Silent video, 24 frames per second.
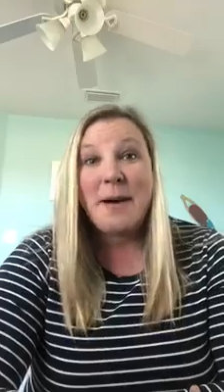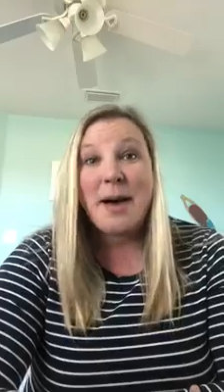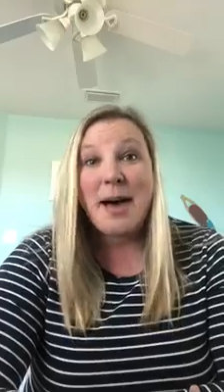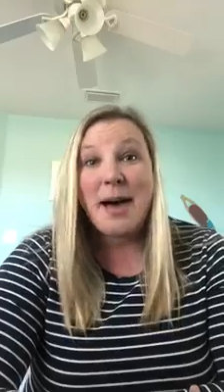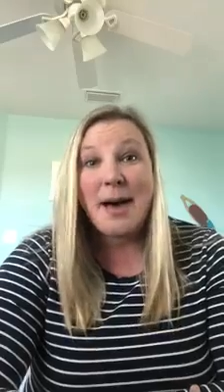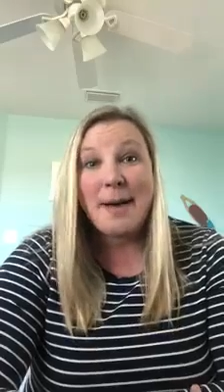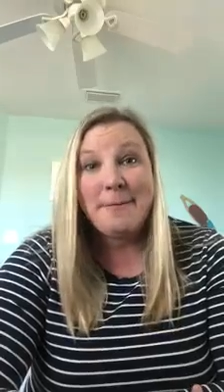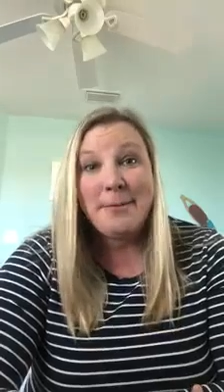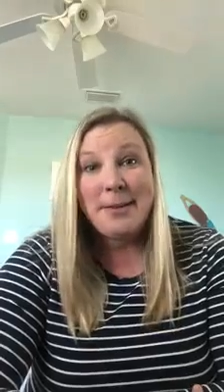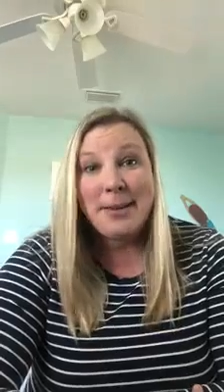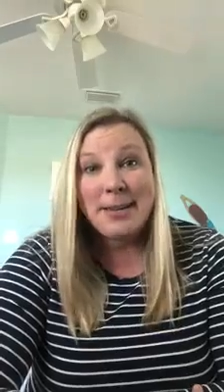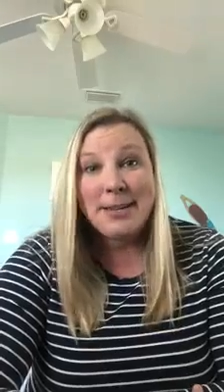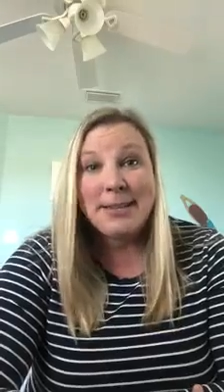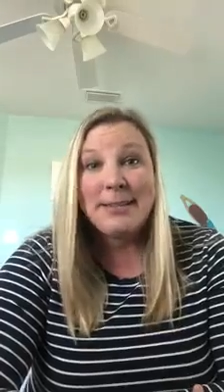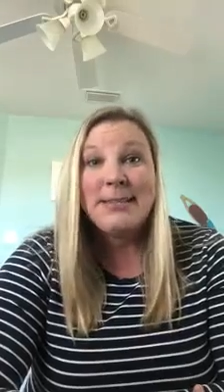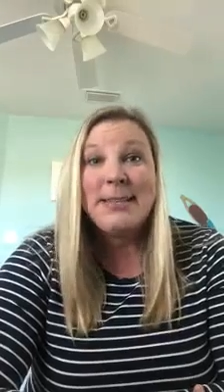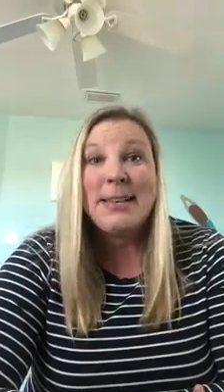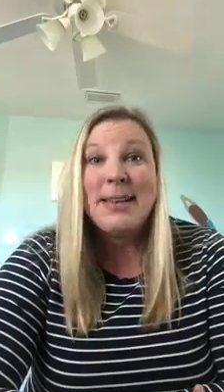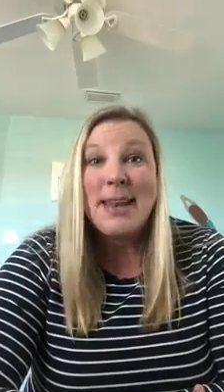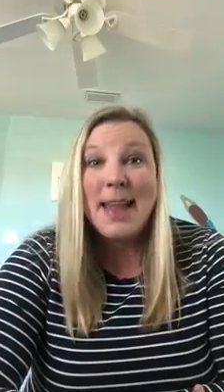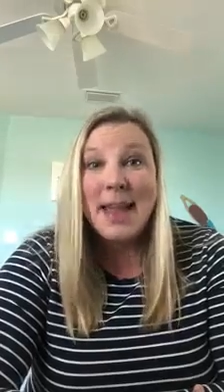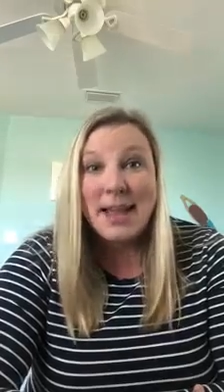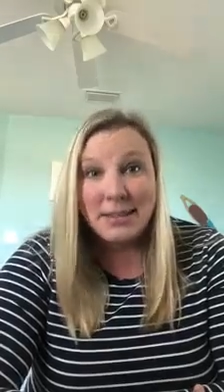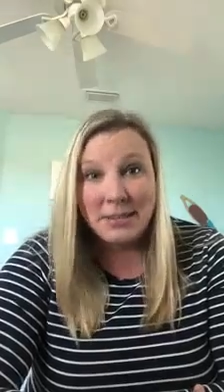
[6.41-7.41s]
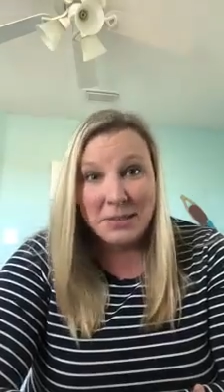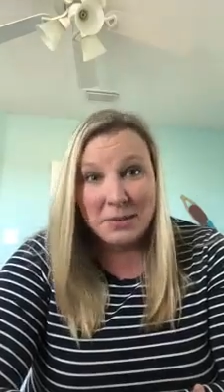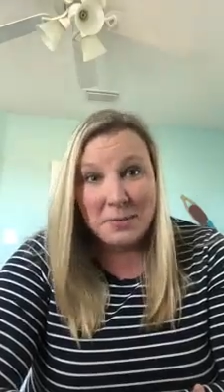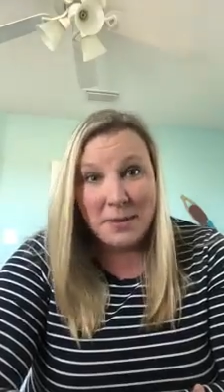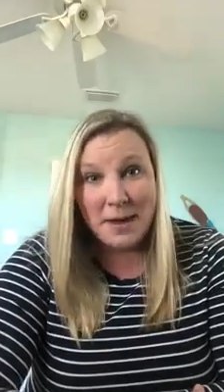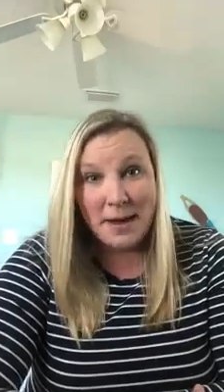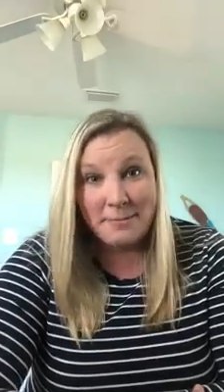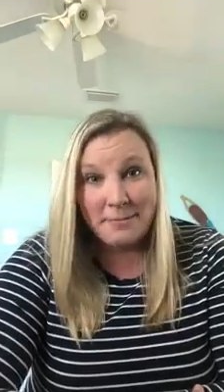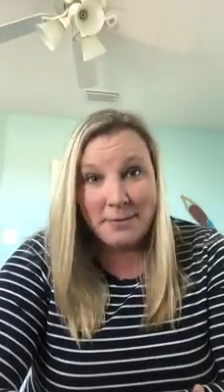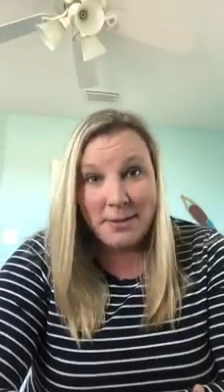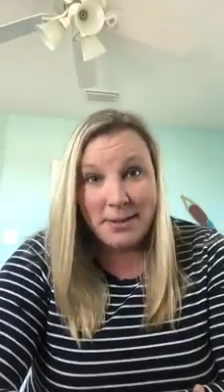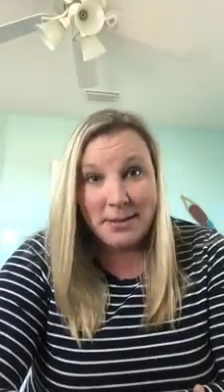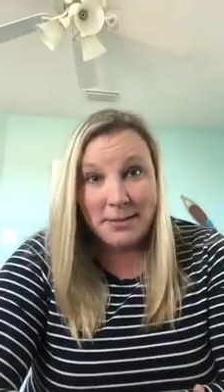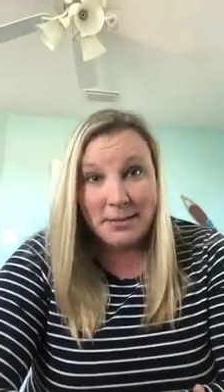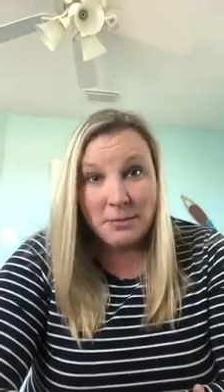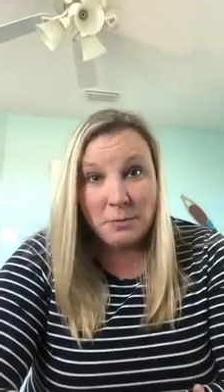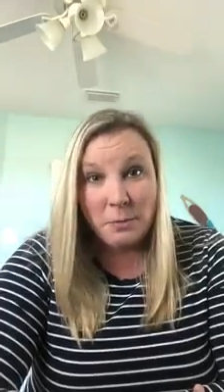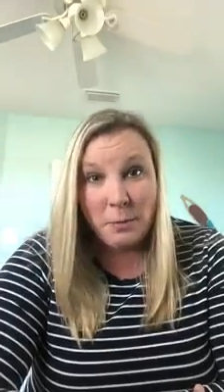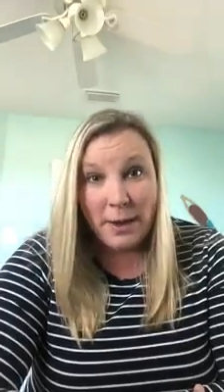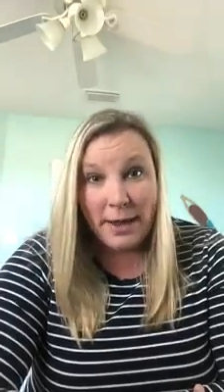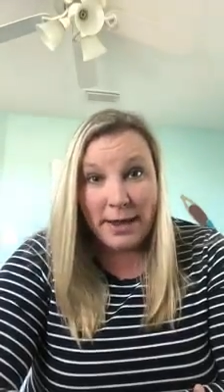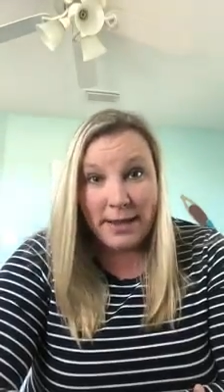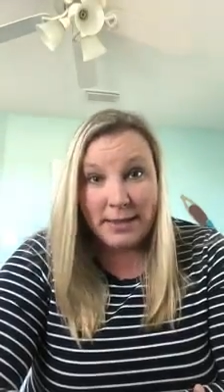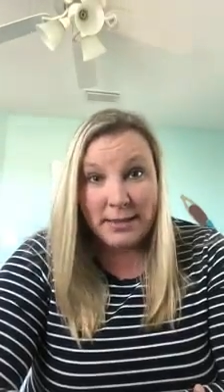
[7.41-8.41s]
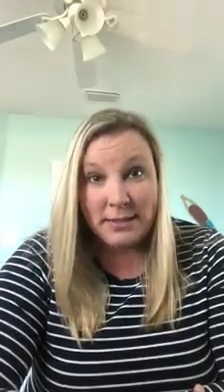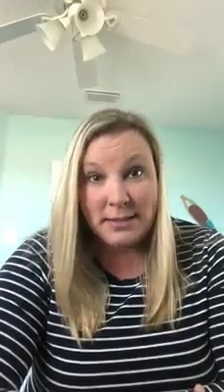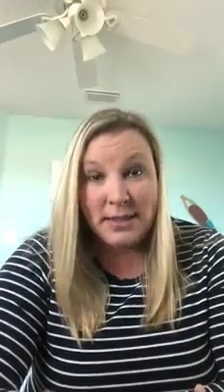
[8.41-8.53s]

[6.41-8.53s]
obvious and not so obvious ways